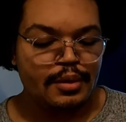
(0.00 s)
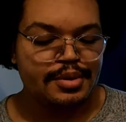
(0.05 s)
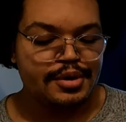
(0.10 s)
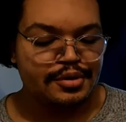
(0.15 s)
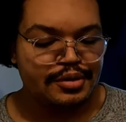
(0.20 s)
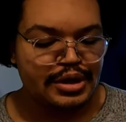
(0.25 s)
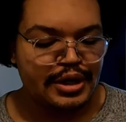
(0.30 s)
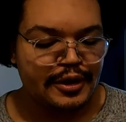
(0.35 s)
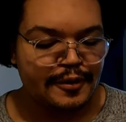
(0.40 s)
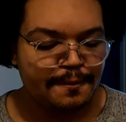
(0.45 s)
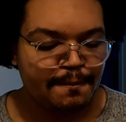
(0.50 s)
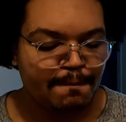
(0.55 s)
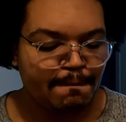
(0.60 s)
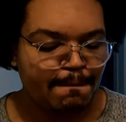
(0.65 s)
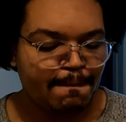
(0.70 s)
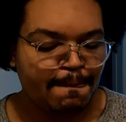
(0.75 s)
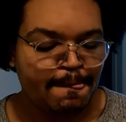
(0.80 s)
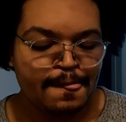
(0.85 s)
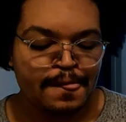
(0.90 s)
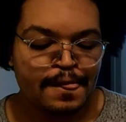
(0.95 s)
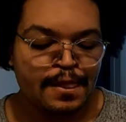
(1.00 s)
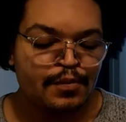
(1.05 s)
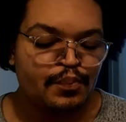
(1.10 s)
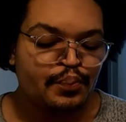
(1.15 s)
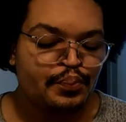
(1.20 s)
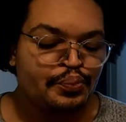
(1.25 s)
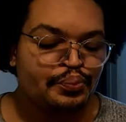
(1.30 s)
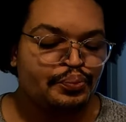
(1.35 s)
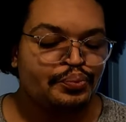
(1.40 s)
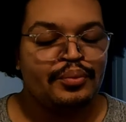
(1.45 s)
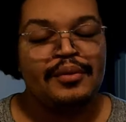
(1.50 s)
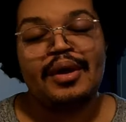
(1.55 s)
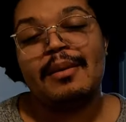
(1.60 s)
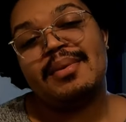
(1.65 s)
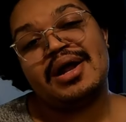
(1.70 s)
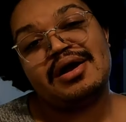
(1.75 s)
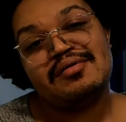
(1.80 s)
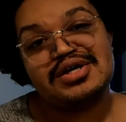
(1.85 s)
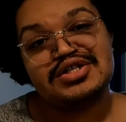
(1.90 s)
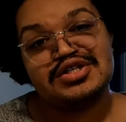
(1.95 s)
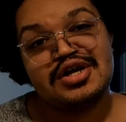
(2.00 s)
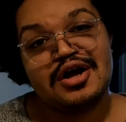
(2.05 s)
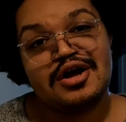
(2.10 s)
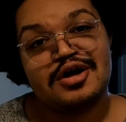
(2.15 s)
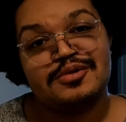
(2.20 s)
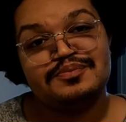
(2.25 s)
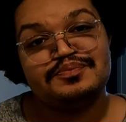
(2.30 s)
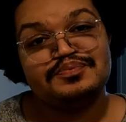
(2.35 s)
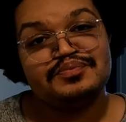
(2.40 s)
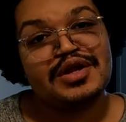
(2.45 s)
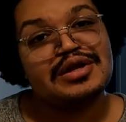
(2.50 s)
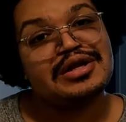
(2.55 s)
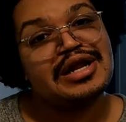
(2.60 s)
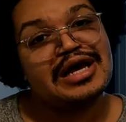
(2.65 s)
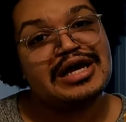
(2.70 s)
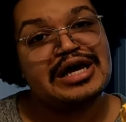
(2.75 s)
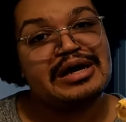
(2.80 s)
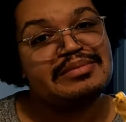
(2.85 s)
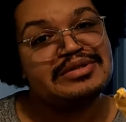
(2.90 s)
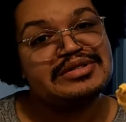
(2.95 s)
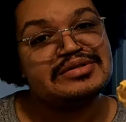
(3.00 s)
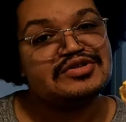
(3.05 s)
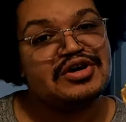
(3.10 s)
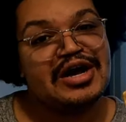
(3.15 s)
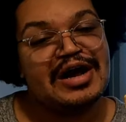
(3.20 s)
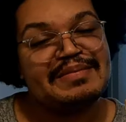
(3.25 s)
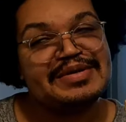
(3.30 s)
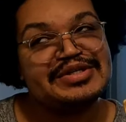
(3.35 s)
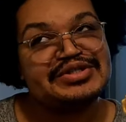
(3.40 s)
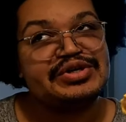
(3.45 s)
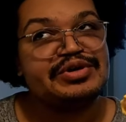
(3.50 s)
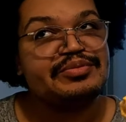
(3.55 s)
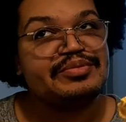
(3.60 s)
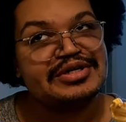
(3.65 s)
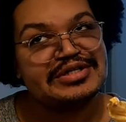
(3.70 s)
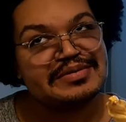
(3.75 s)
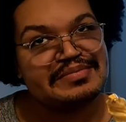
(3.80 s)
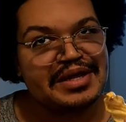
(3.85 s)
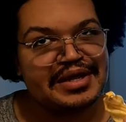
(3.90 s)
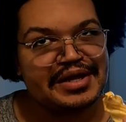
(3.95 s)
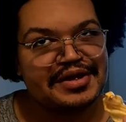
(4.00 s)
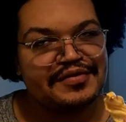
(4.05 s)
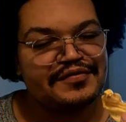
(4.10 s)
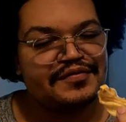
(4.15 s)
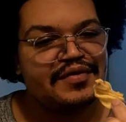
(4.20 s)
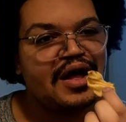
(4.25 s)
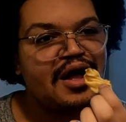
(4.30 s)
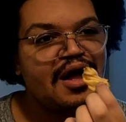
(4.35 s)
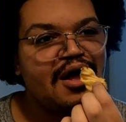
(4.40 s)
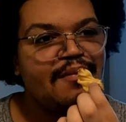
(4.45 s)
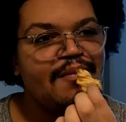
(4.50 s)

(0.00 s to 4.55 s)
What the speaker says: Period. Bye, all right, y'all. Like, comment, subscribe, and show your boy some love.